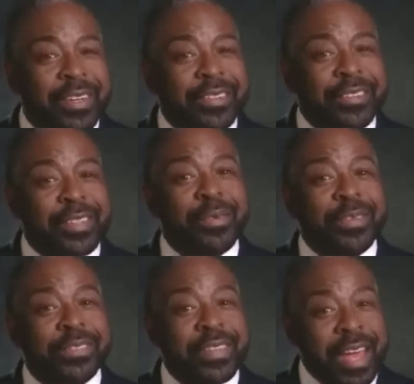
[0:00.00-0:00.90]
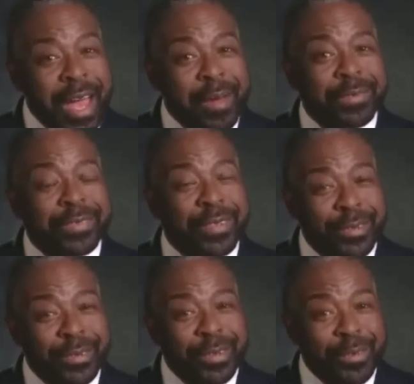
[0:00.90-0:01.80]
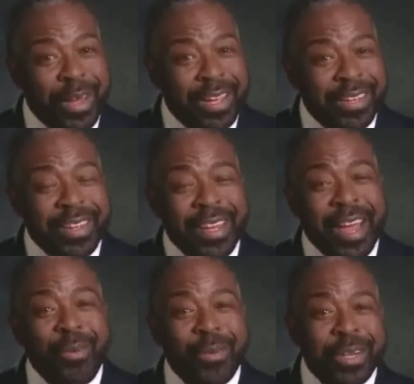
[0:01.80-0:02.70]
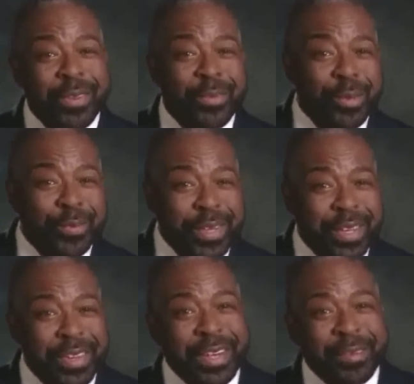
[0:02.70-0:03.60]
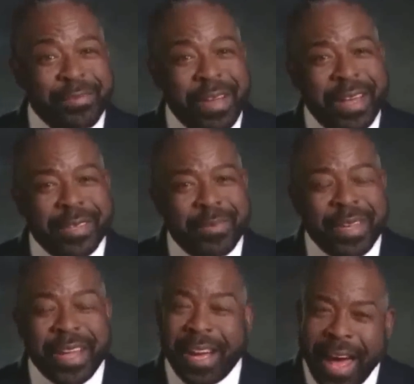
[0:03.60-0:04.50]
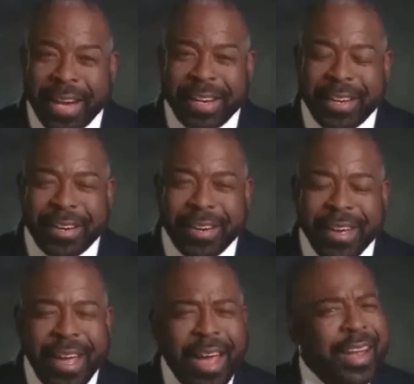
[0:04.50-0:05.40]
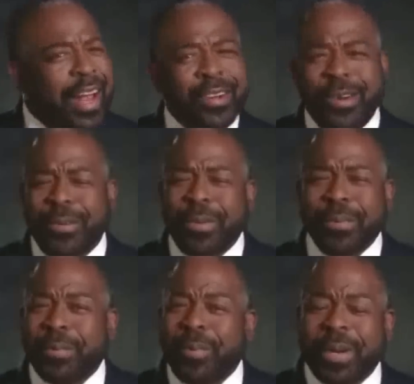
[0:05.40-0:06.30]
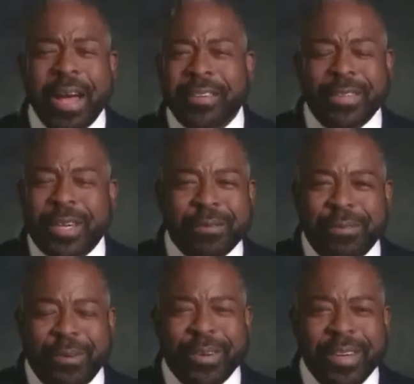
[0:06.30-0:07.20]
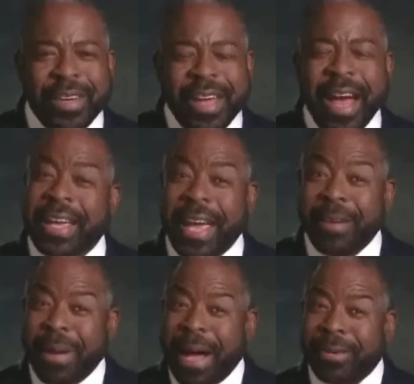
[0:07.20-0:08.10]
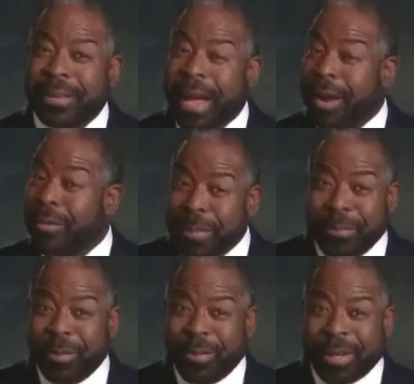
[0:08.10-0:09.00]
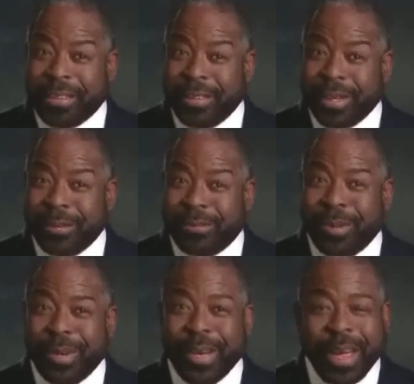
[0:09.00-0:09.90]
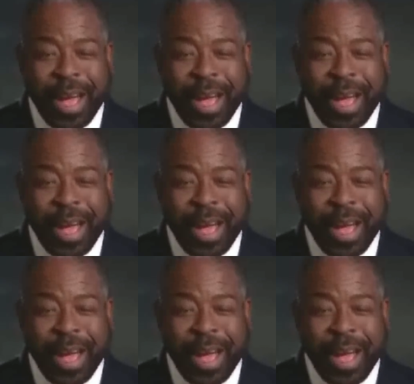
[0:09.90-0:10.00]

She was absolutely right. I went in the room the other day to find something. I got in there, and I couldn't remember what I was looking for. I came out. I remembered what I was looking for.